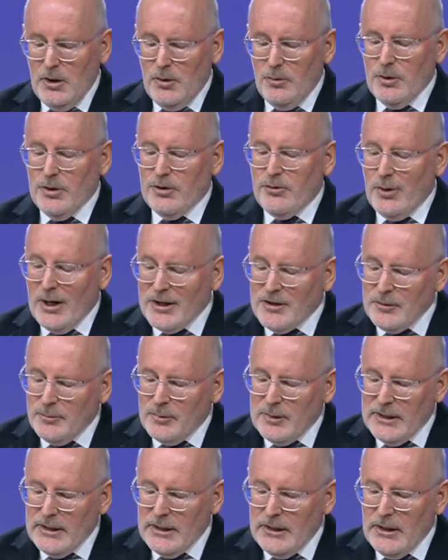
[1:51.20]

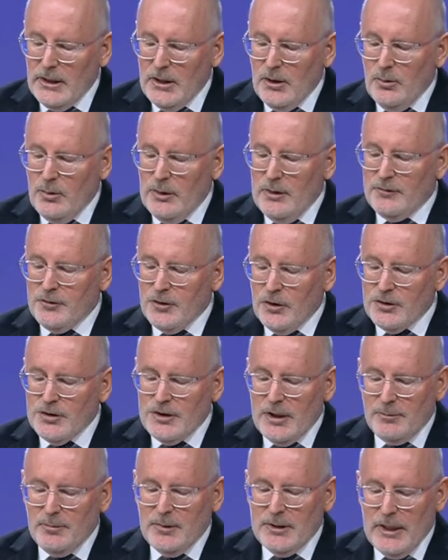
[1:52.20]
regrettably, we have
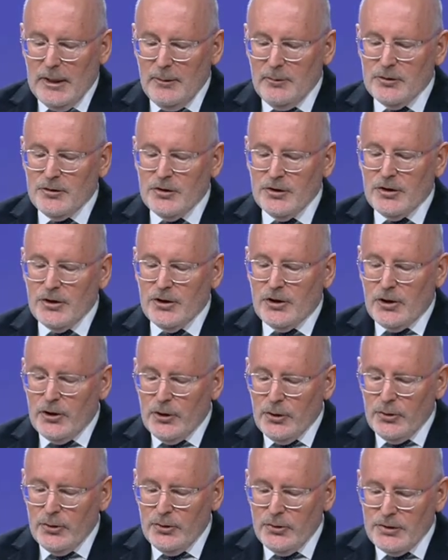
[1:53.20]
not yet been able to
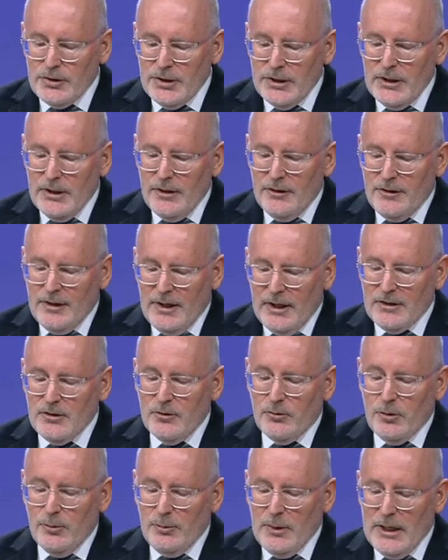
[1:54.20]
conclude that
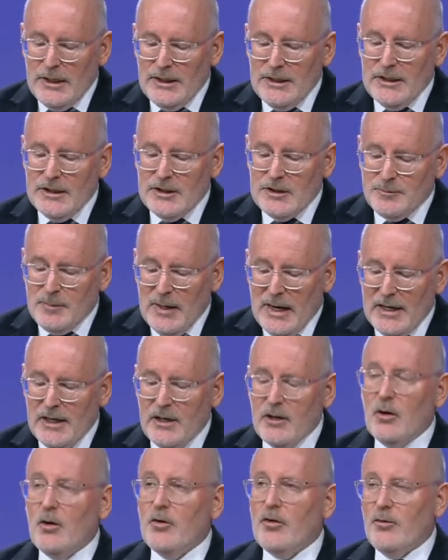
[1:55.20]
Romania is
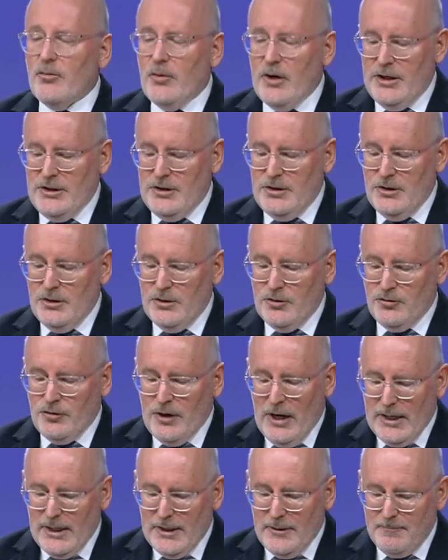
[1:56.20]
back on the right
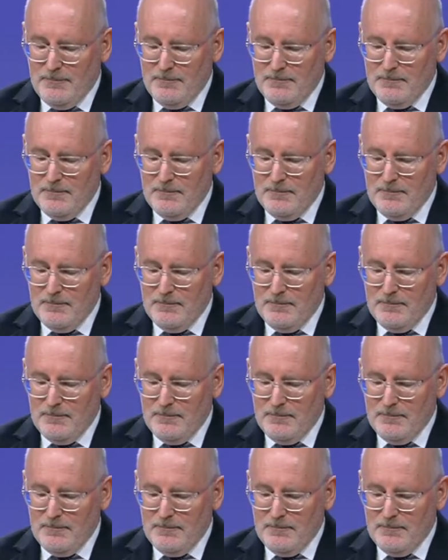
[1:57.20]
track.